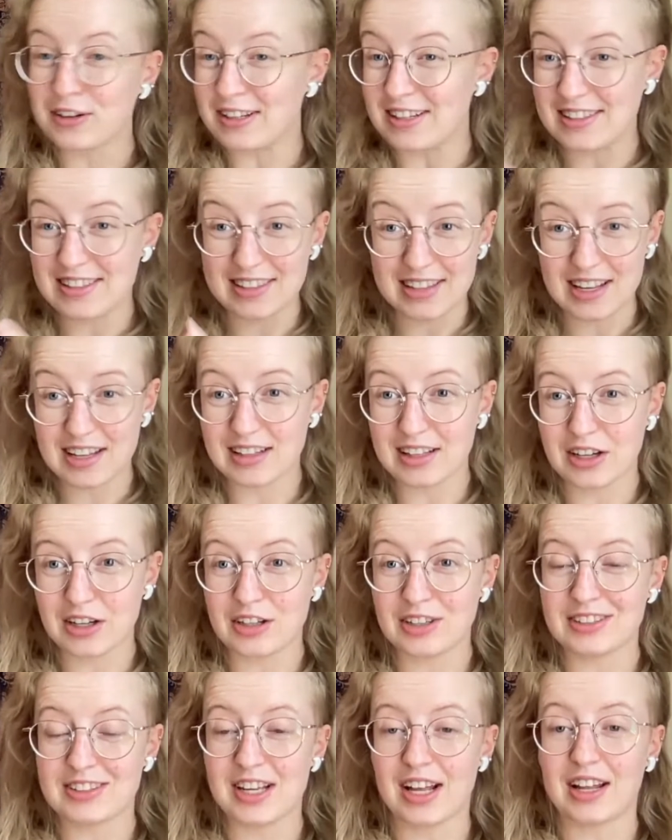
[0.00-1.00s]
this thing that
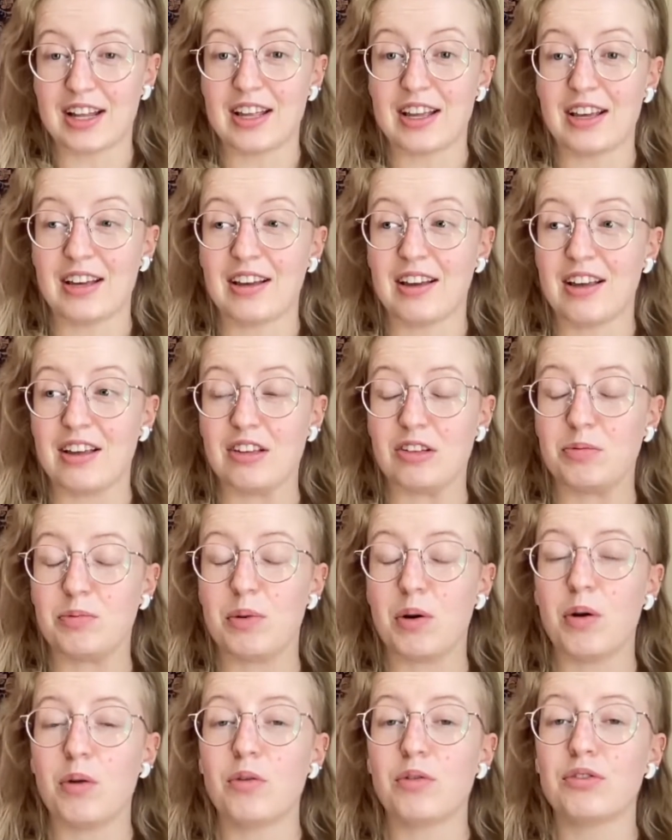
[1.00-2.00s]
you're selling, is
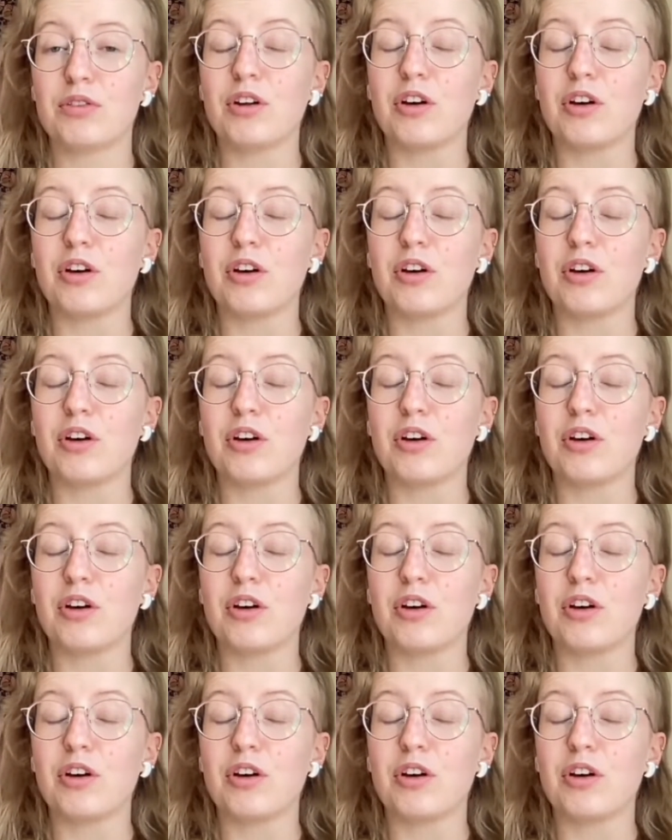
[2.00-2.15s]
both